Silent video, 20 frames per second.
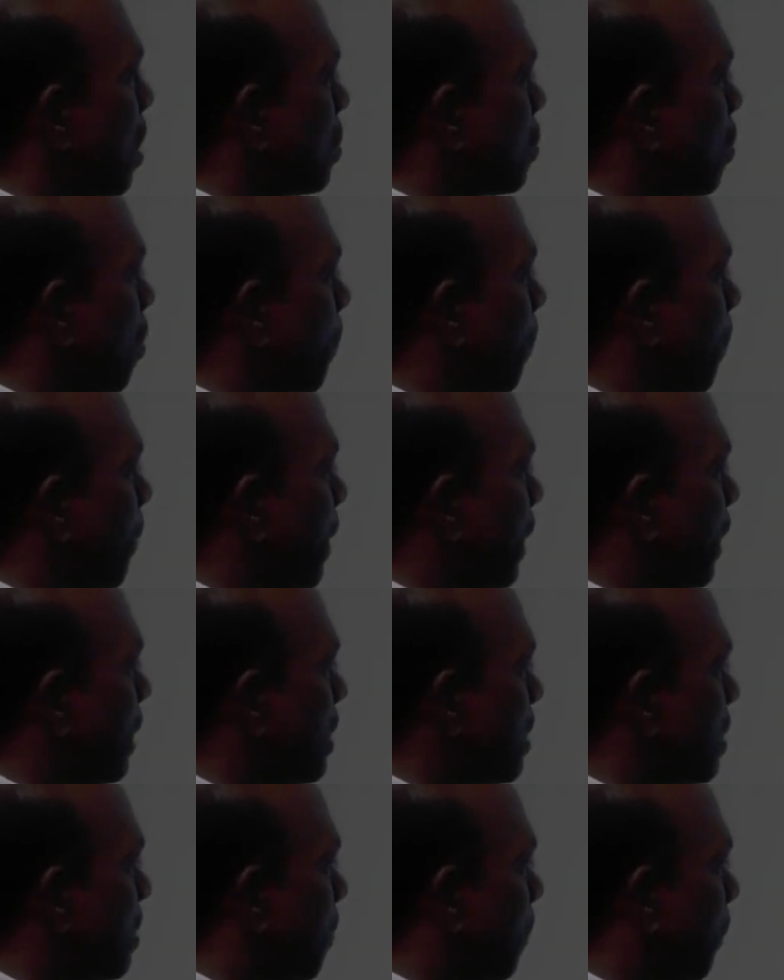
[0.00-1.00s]
So peak
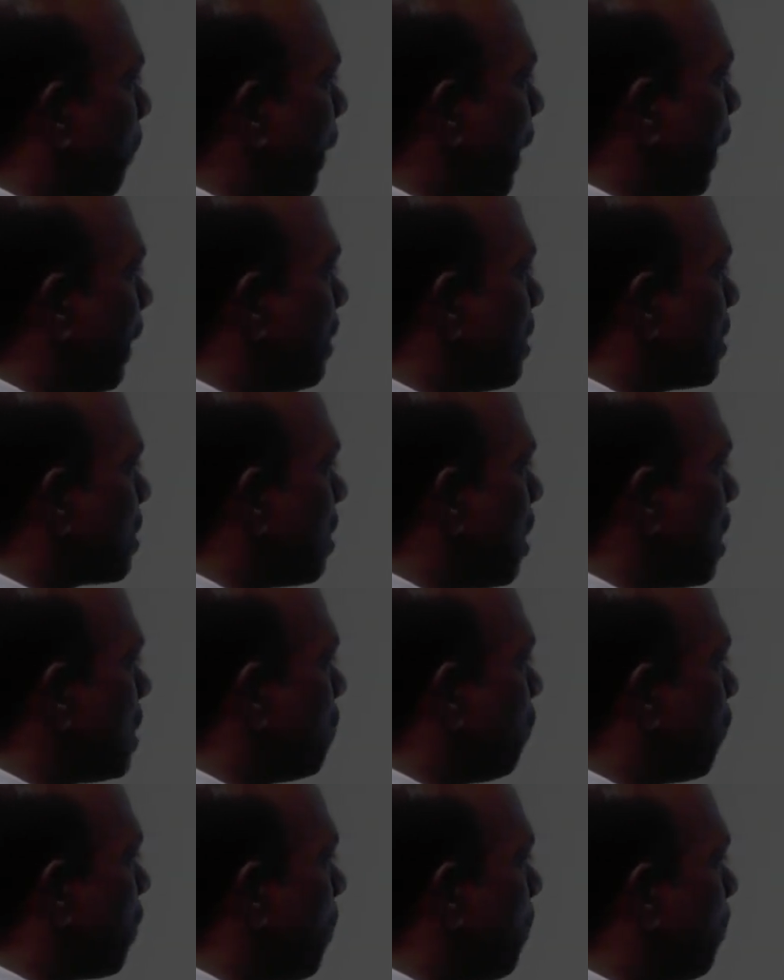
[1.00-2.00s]

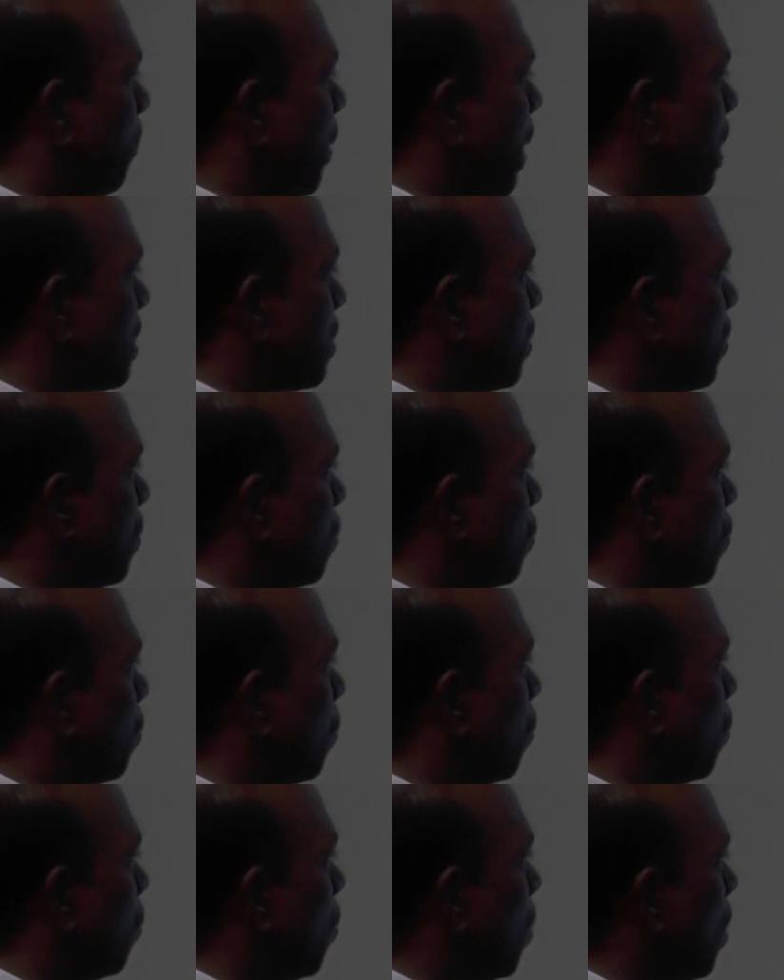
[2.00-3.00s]
discharge from basin
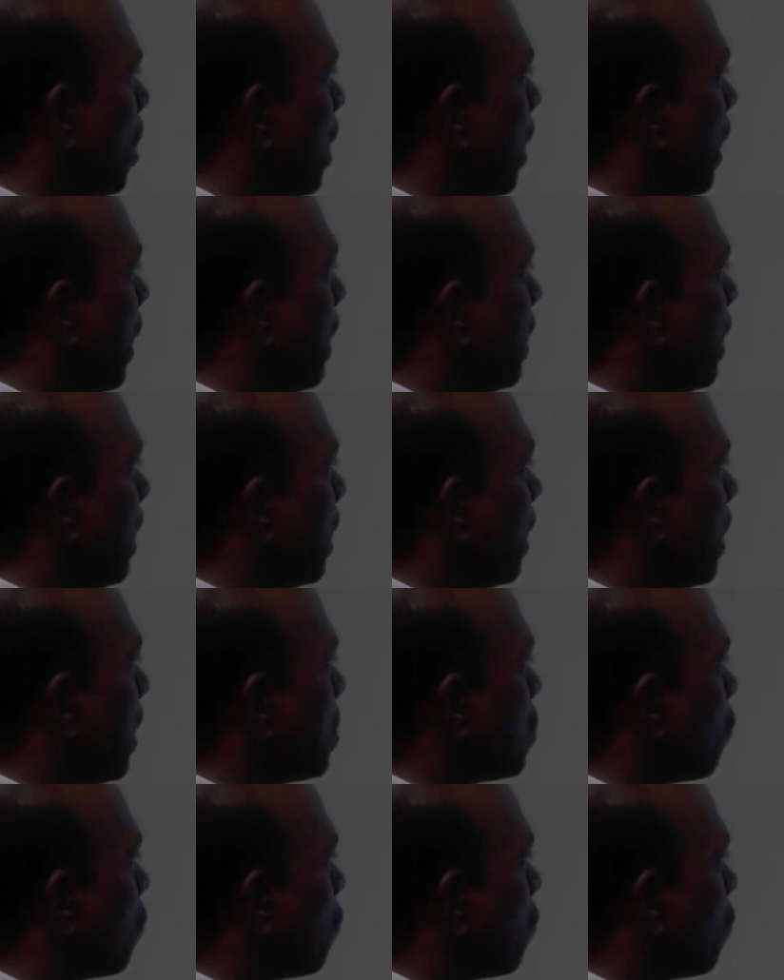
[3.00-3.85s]
to here is